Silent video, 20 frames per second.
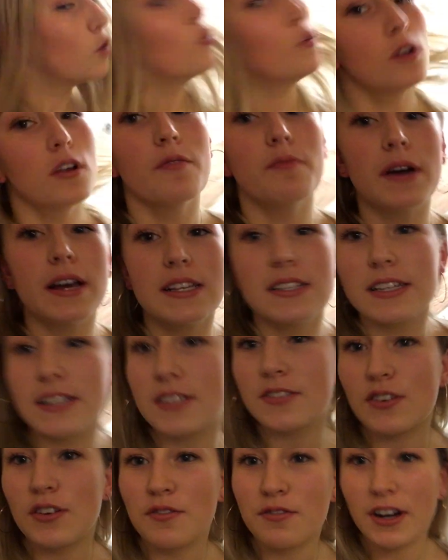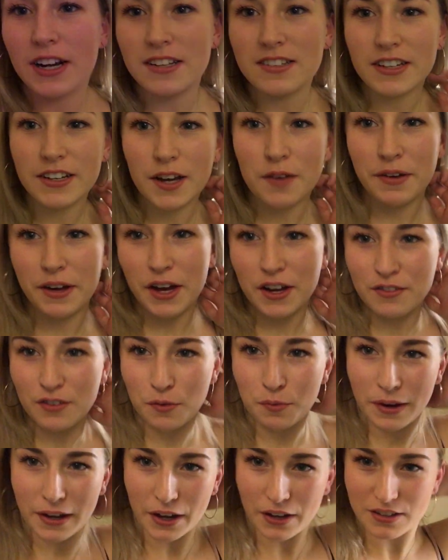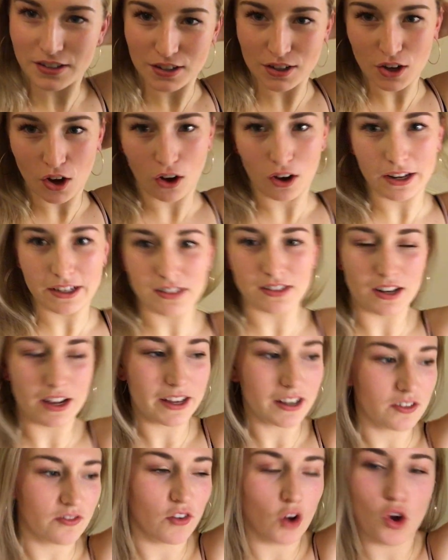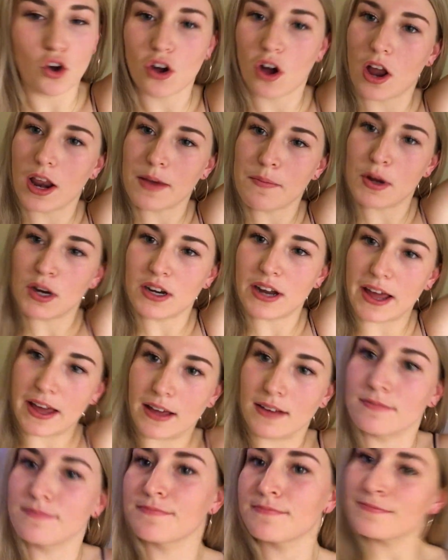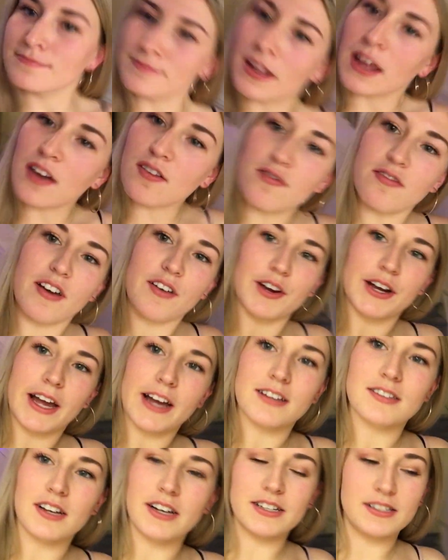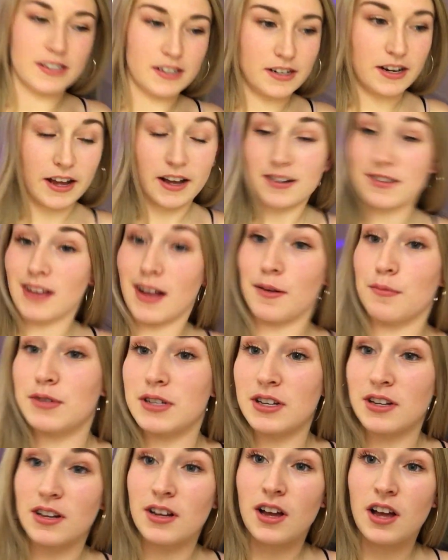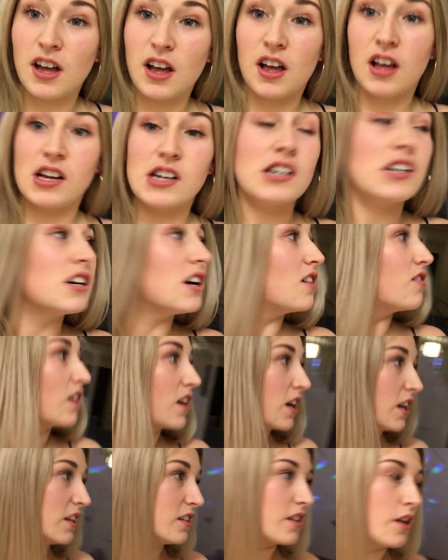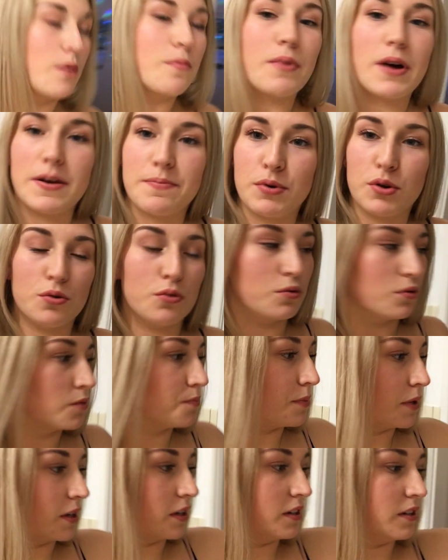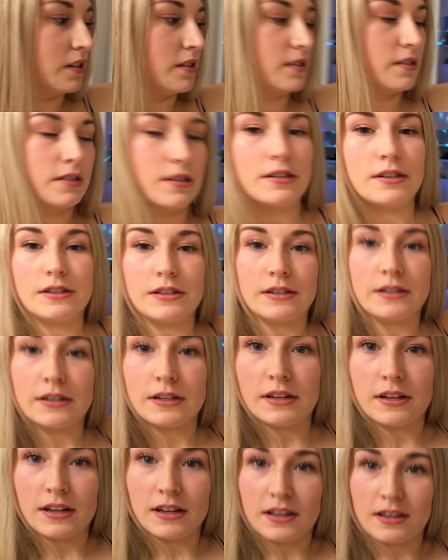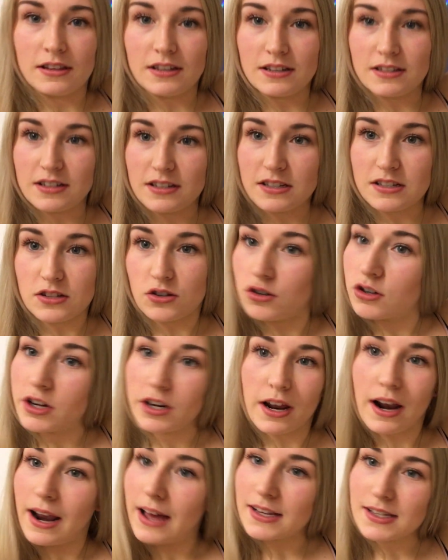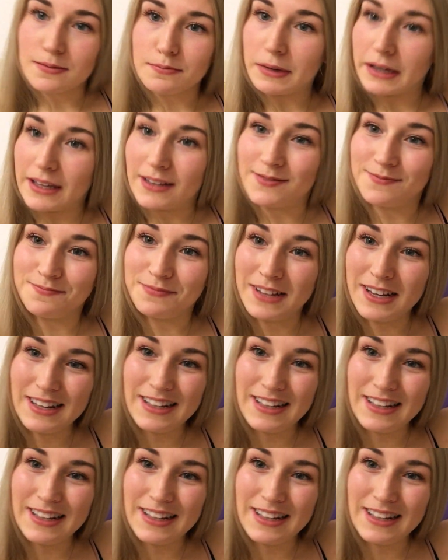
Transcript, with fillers: all of my sixth form friends are coming over and we're going to Colley tonight for Colley Monday. Very excited, except I think I need to go and buy booze because this is not going to last me. Hi